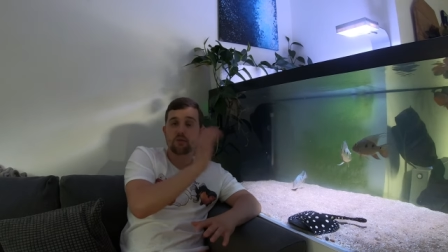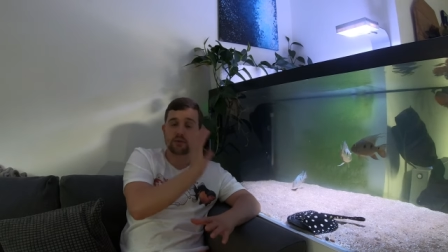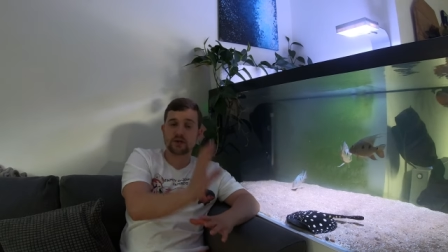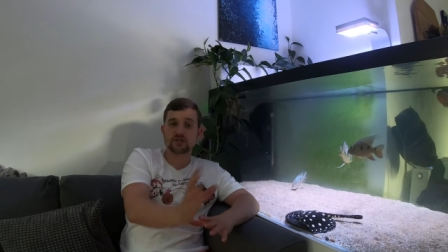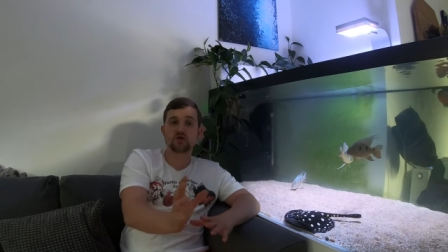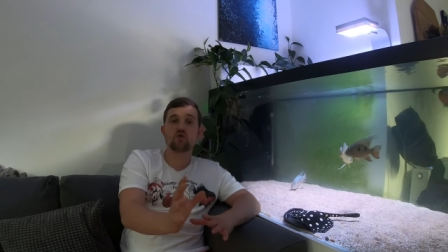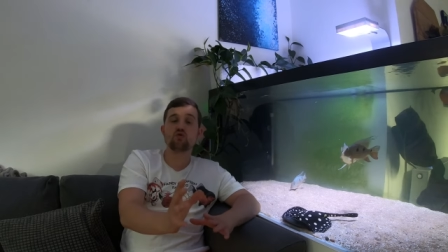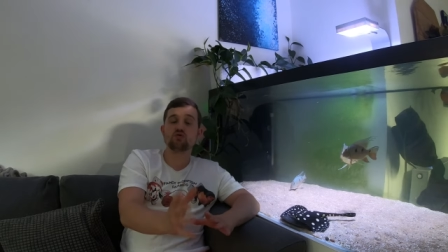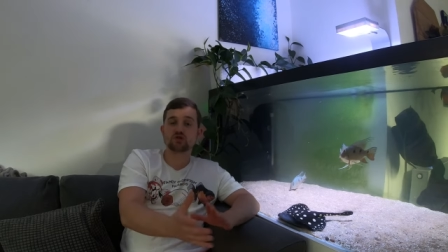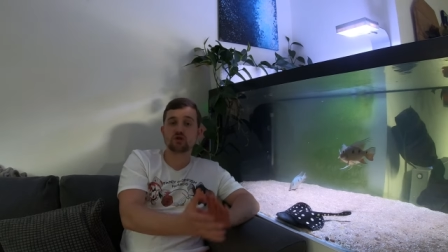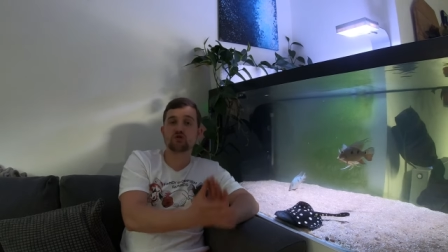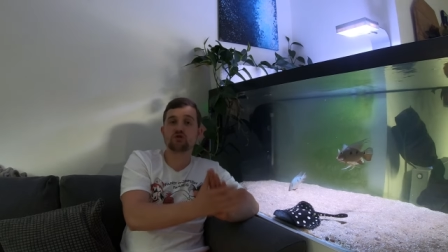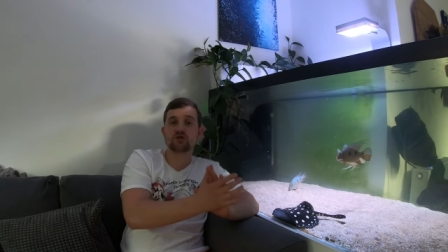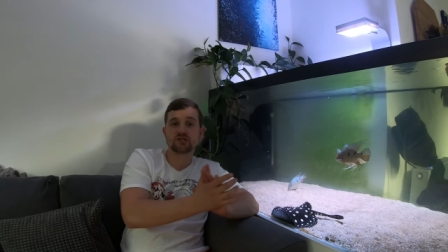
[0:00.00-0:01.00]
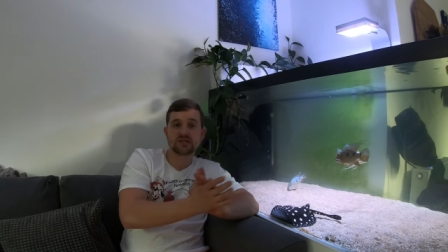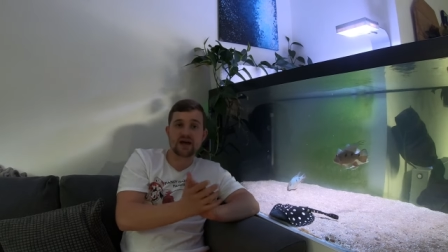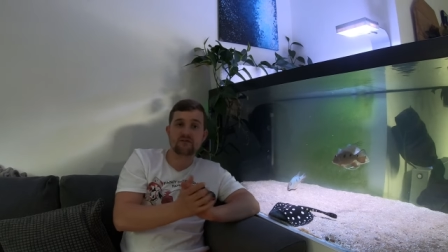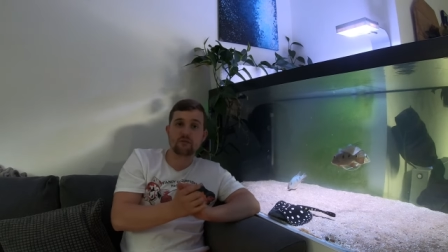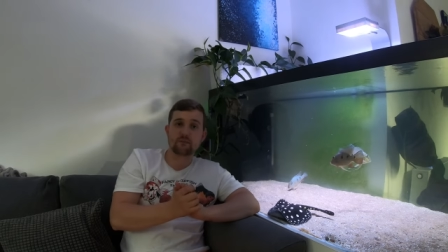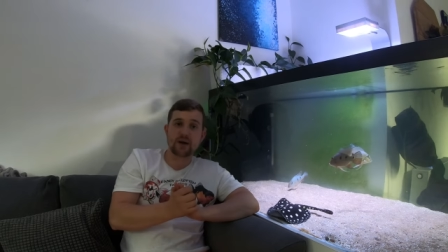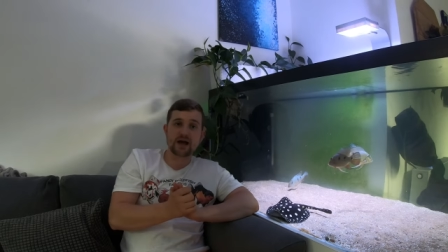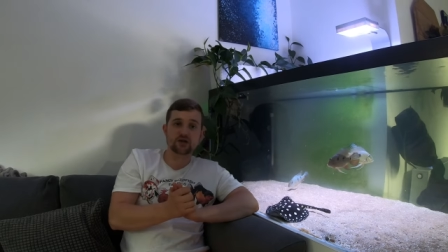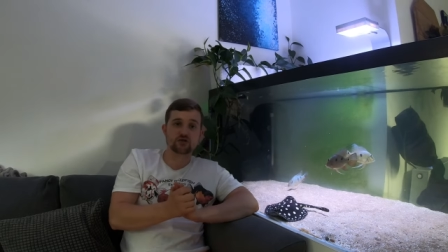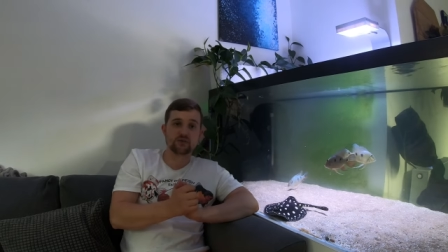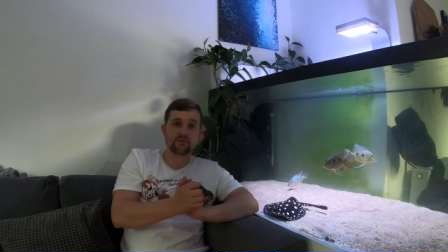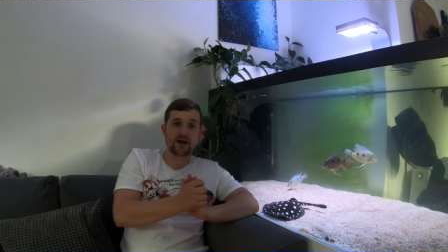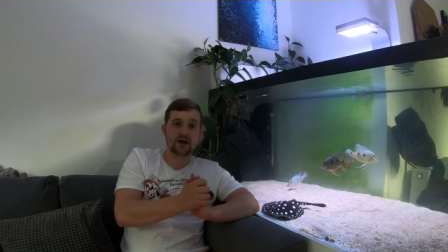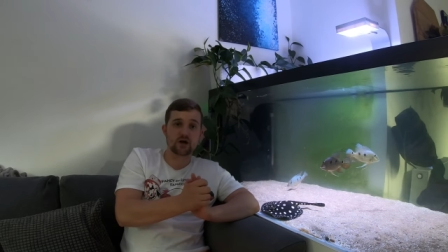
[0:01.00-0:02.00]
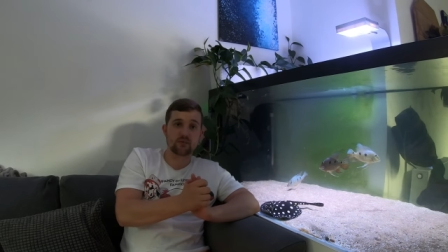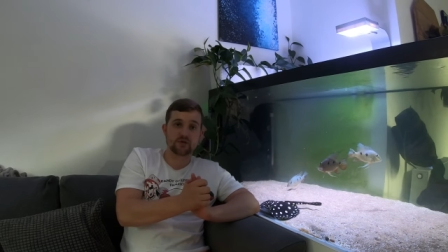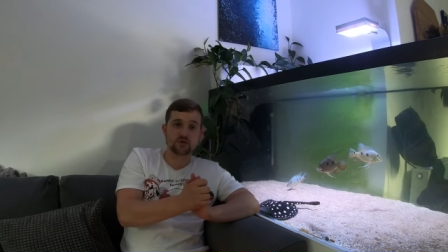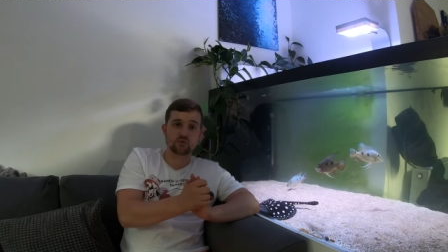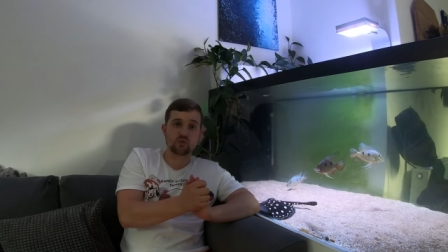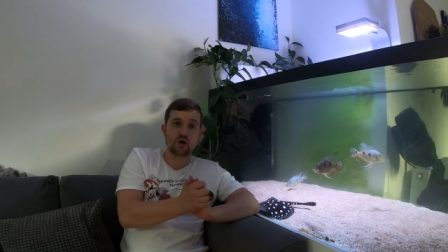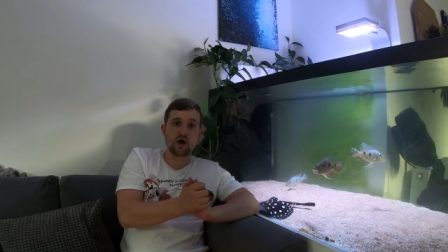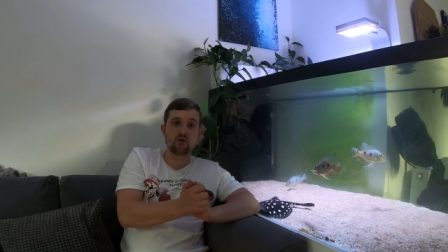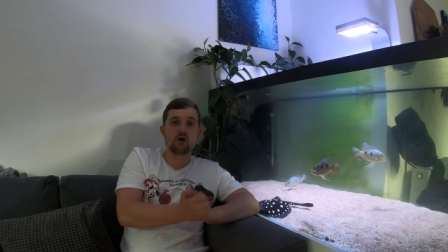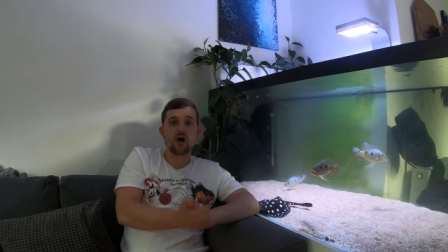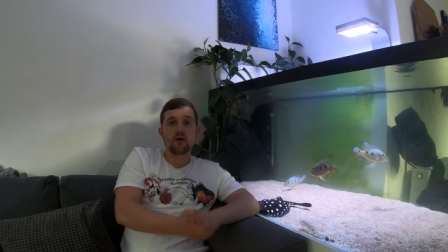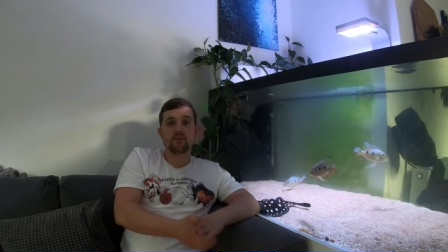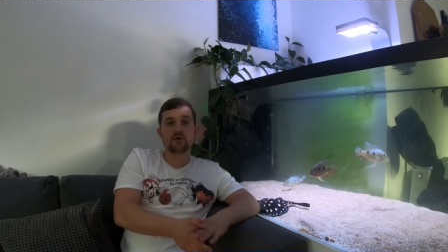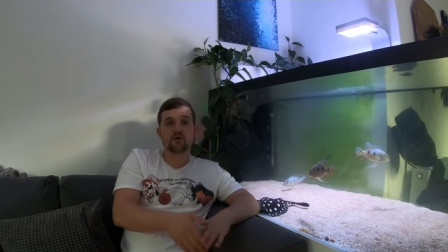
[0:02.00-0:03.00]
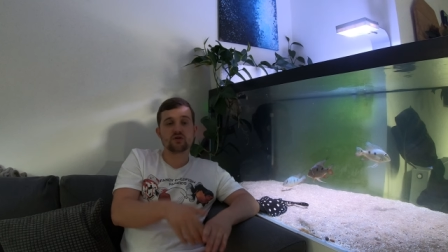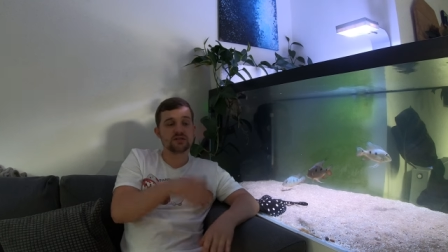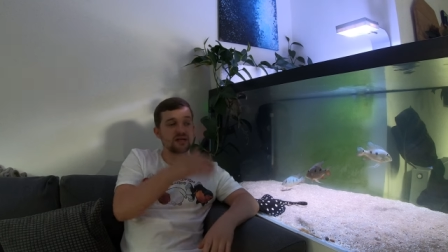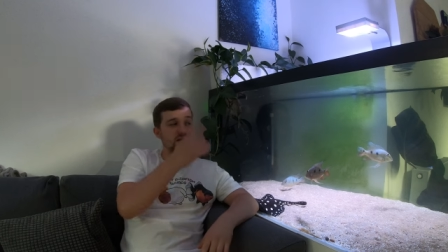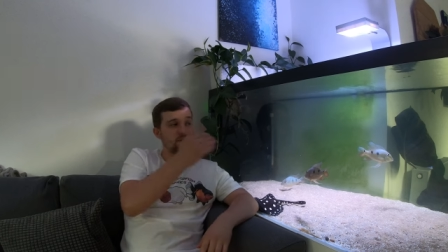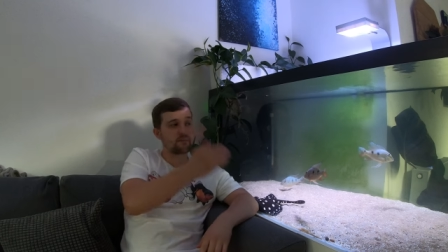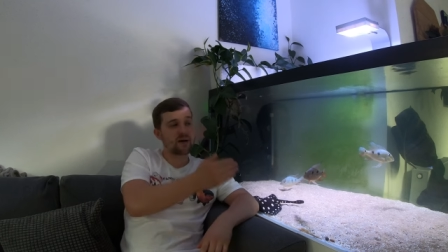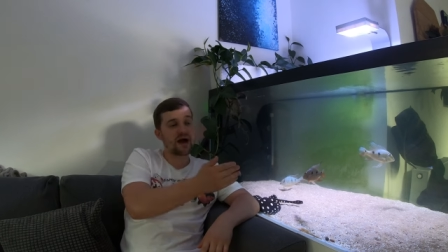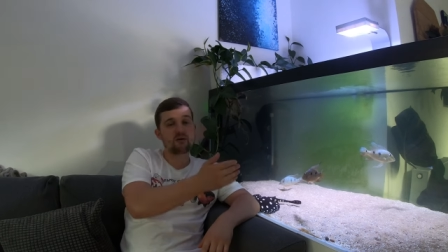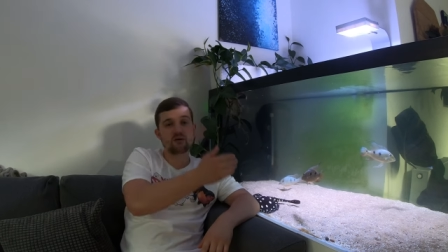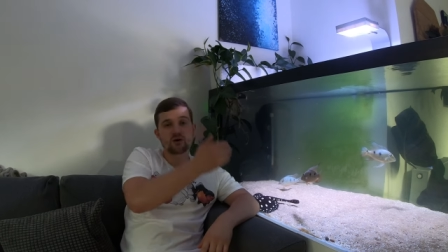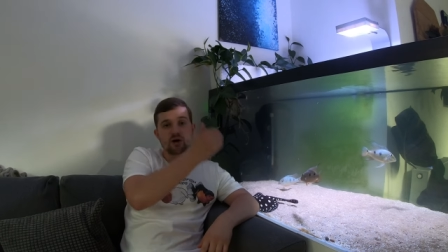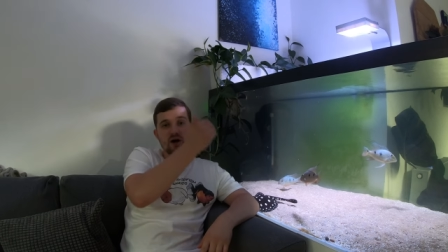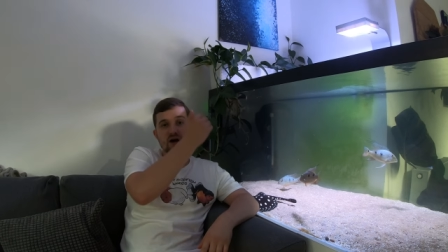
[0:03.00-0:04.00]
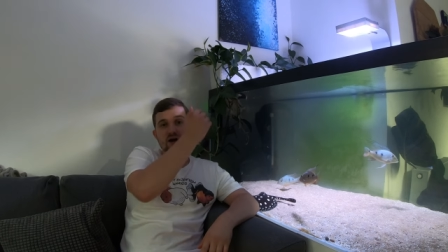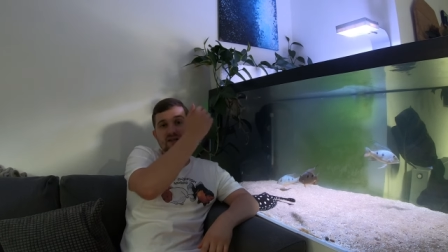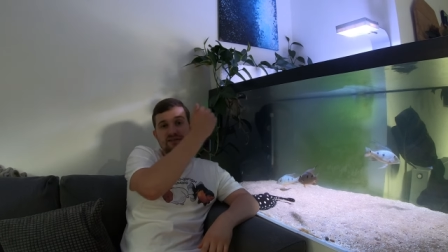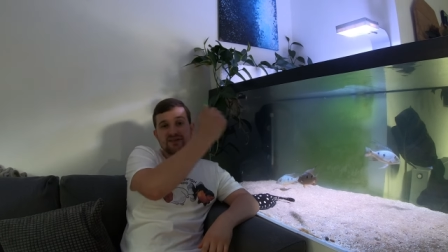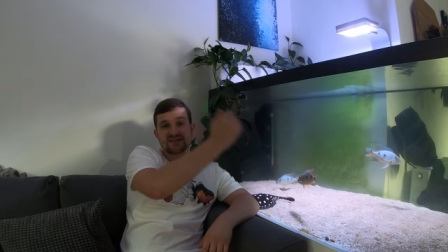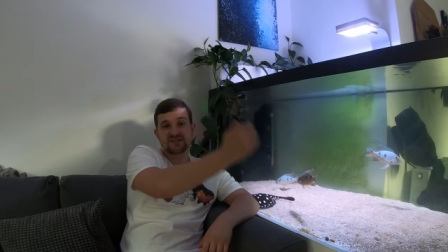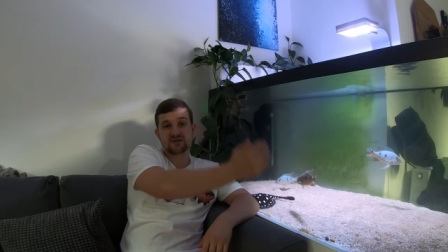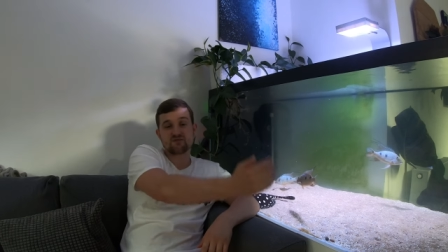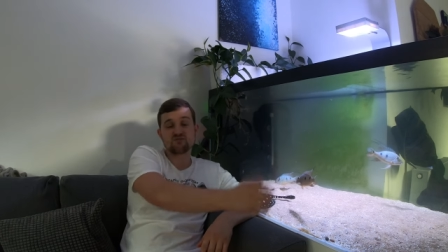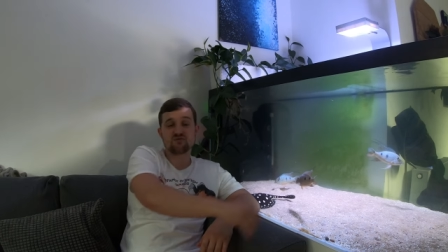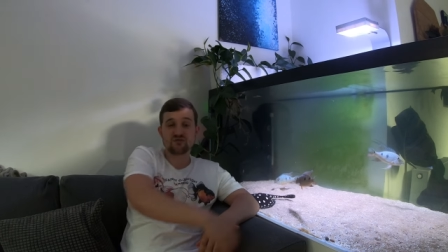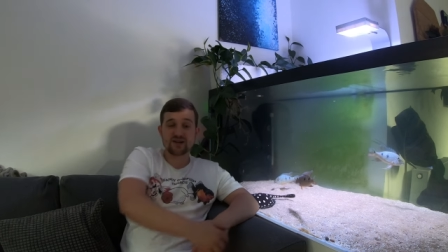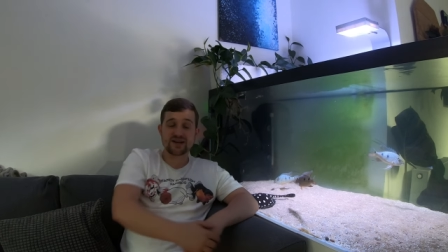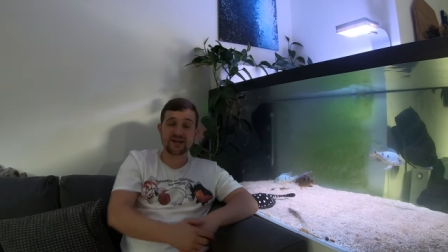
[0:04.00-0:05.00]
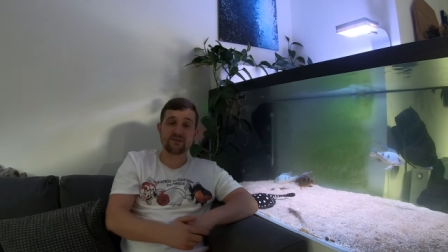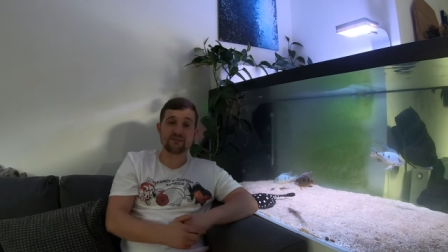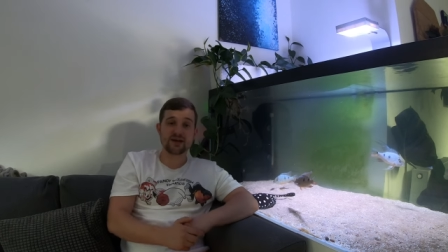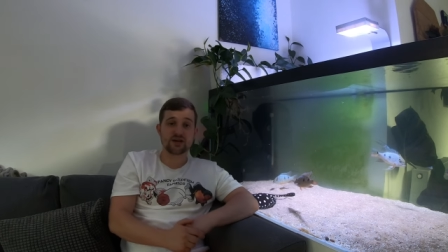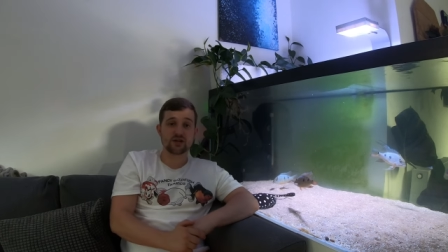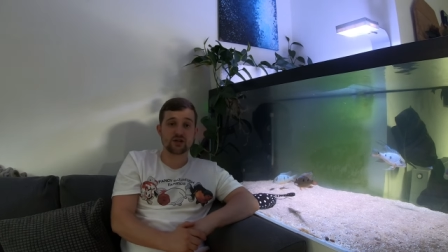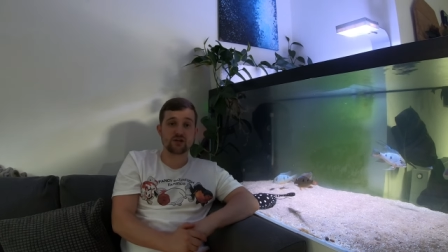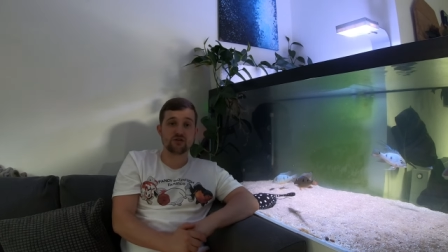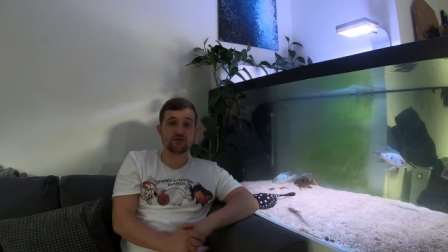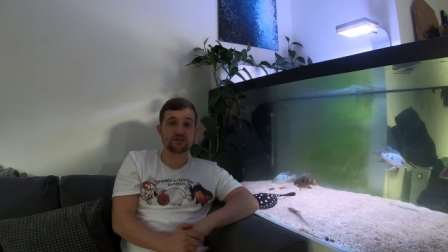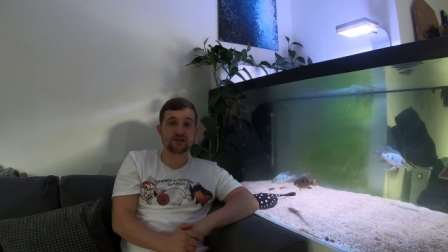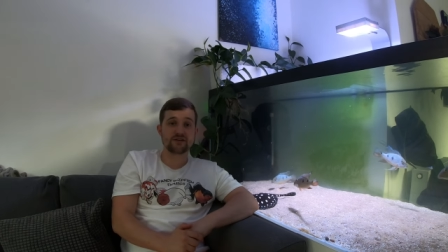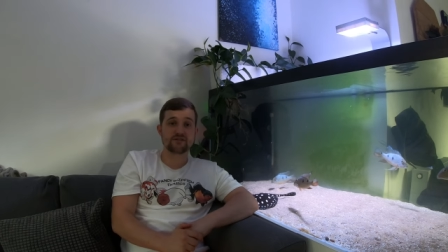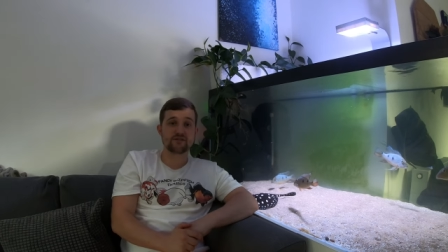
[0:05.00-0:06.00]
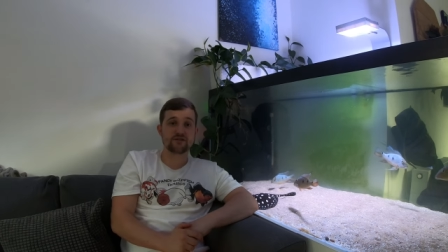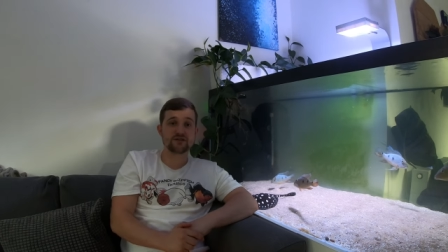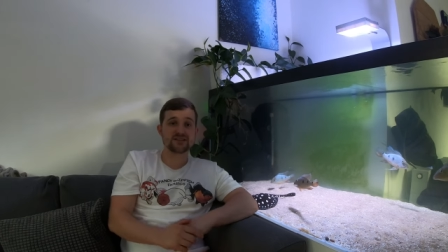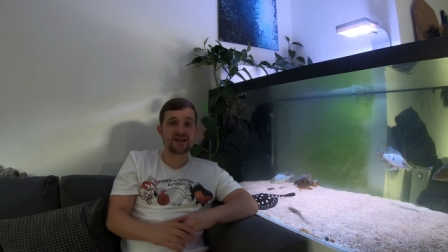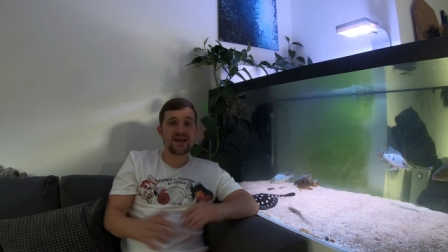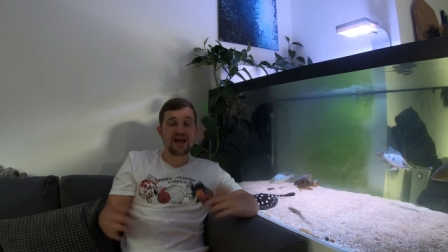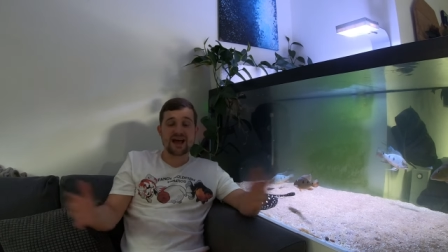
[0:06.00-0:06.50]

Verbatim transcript: but it's also good to have a battery backup as well, because in a power cut this can really make a huge difference.